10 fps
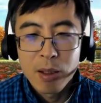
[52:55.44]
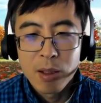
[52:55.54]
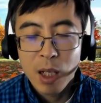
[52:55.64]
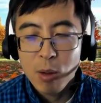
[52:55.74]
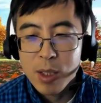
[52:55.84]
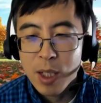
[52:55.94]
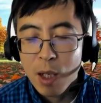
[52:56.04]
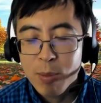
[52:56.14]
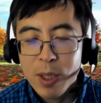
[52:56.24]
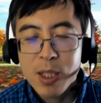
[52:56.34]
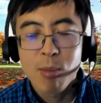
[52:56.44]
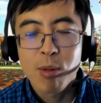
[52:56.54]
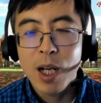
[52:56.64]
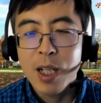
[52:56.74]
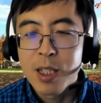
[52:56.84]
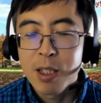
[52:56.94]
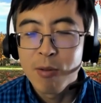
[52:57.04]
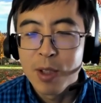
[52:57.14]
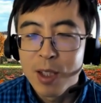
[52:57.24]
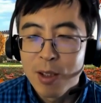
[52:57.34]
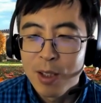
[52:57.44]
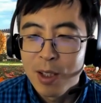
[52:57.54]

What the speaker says: No, I would say I would be surprised if you